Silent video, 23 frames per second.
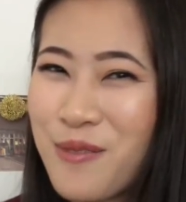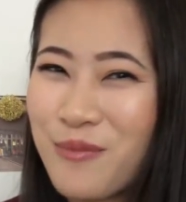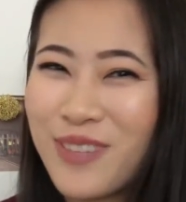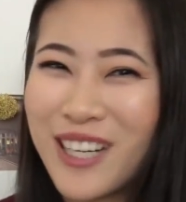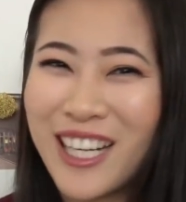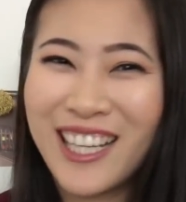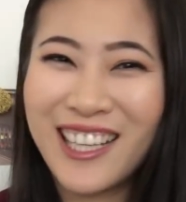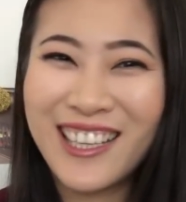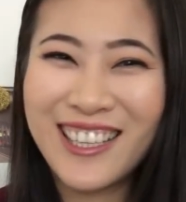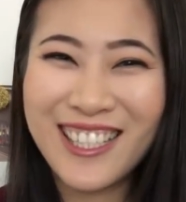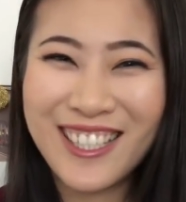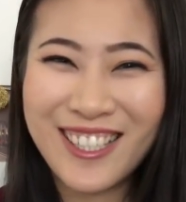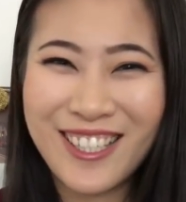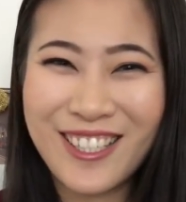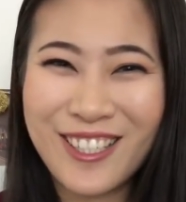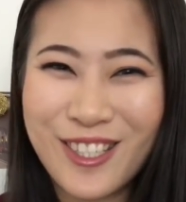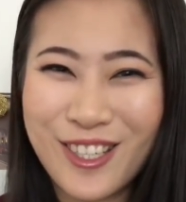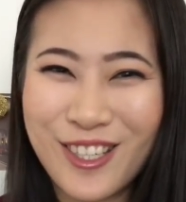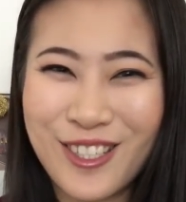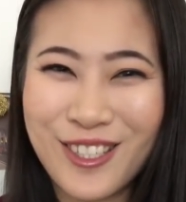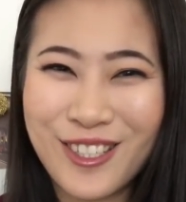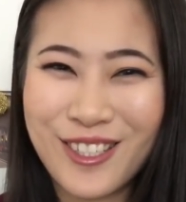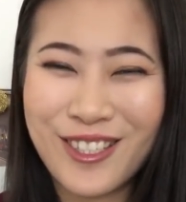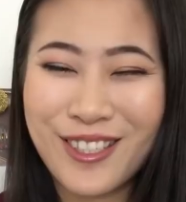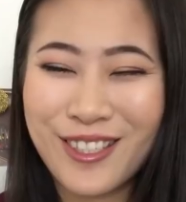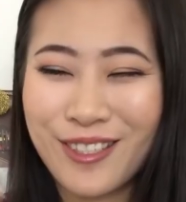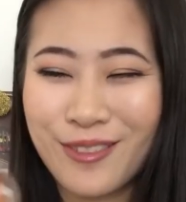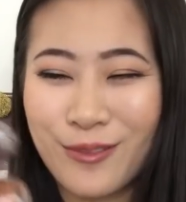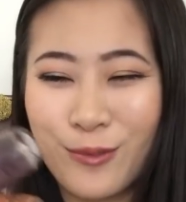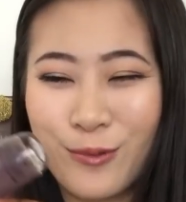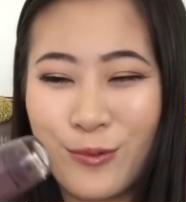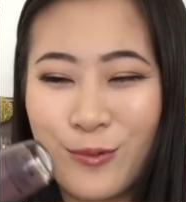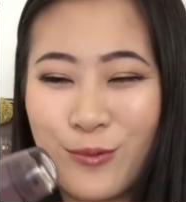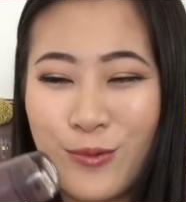But this is
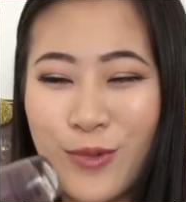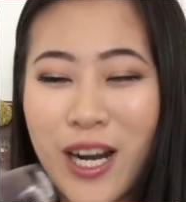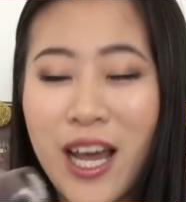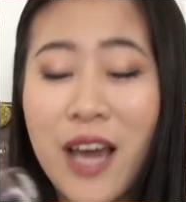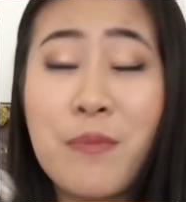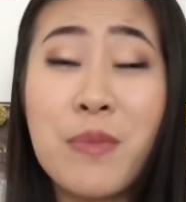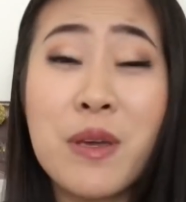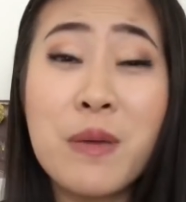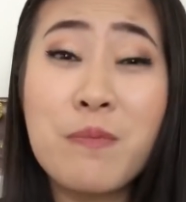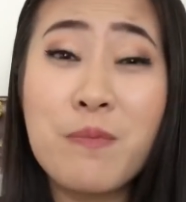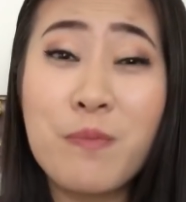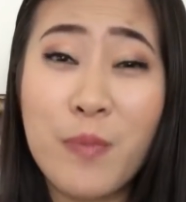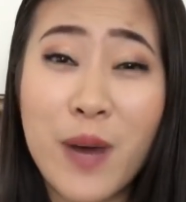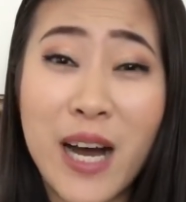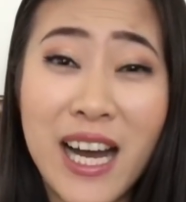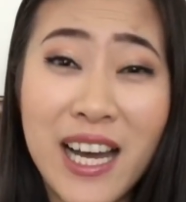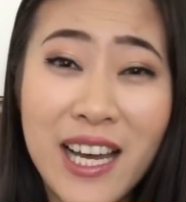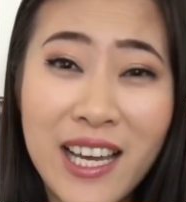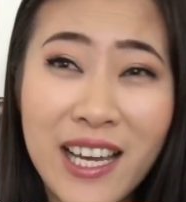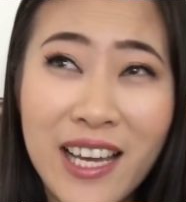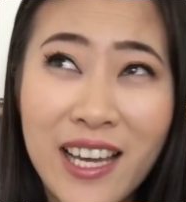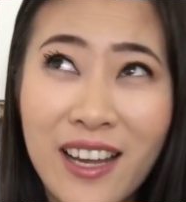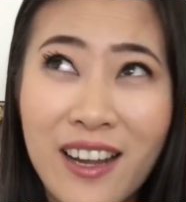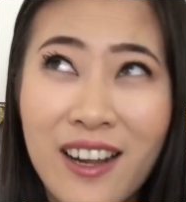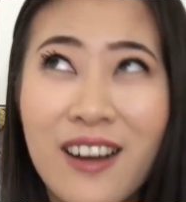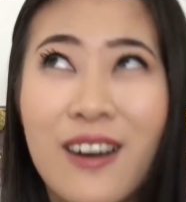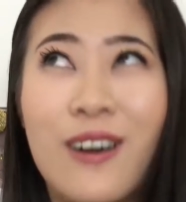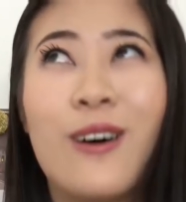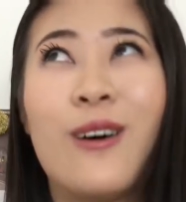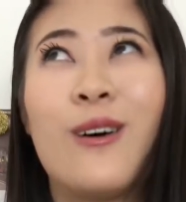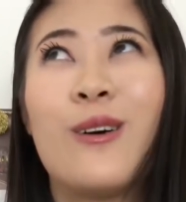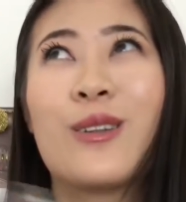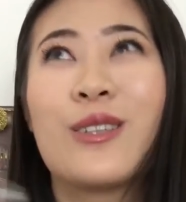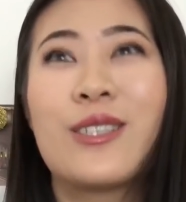just what I've been buying
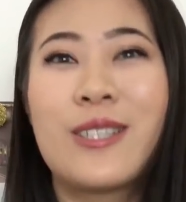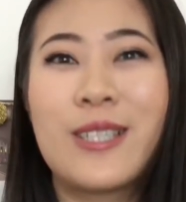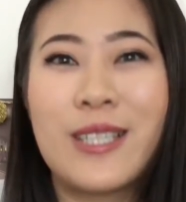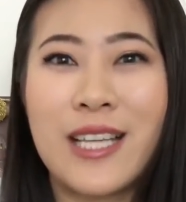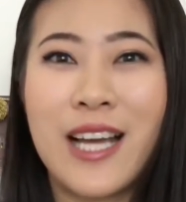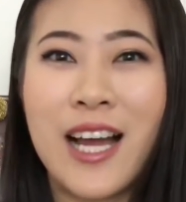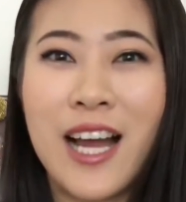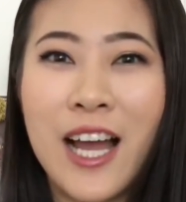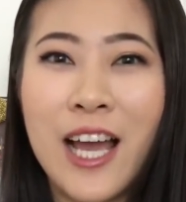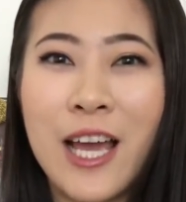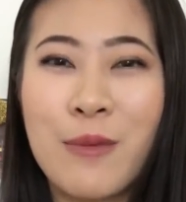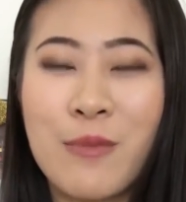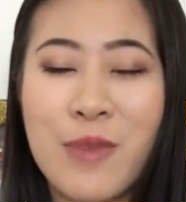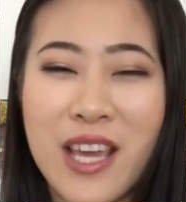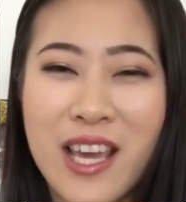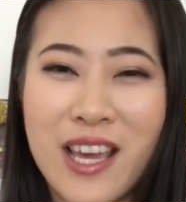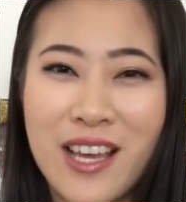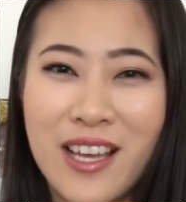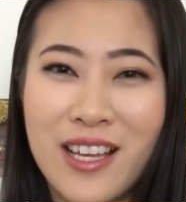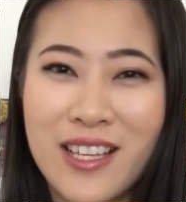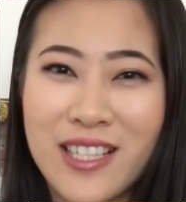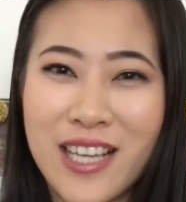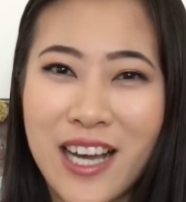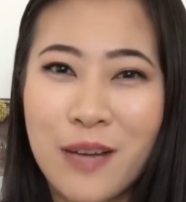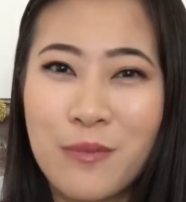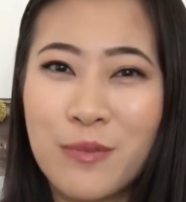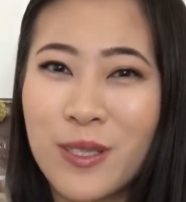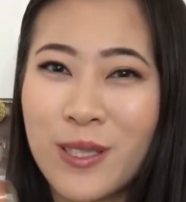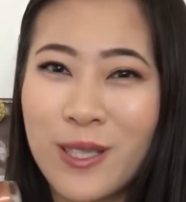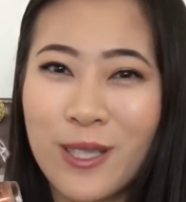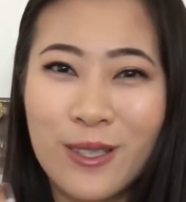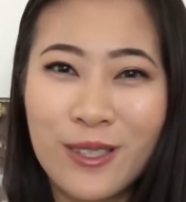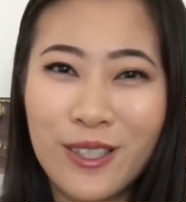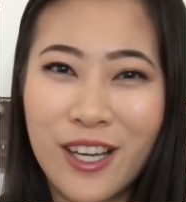all this time, and I'm
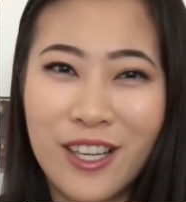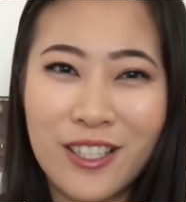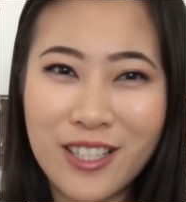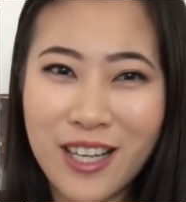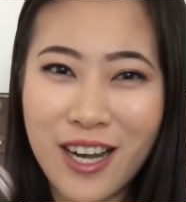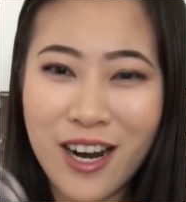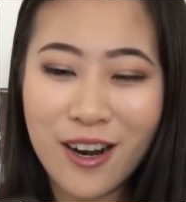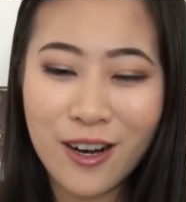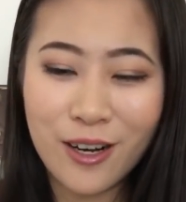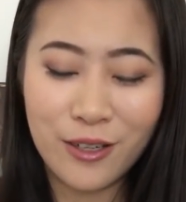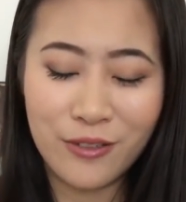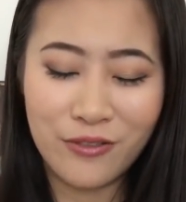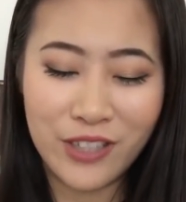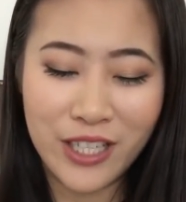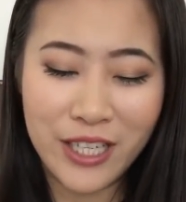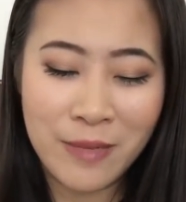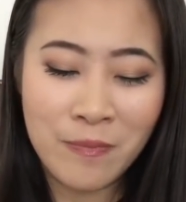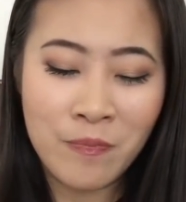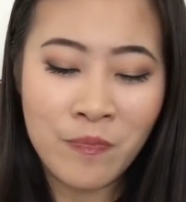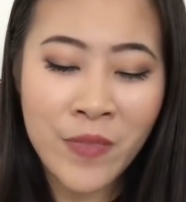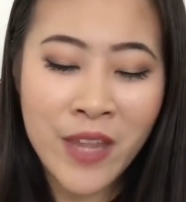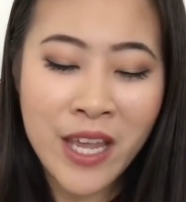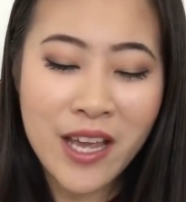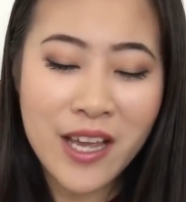still not tired of it.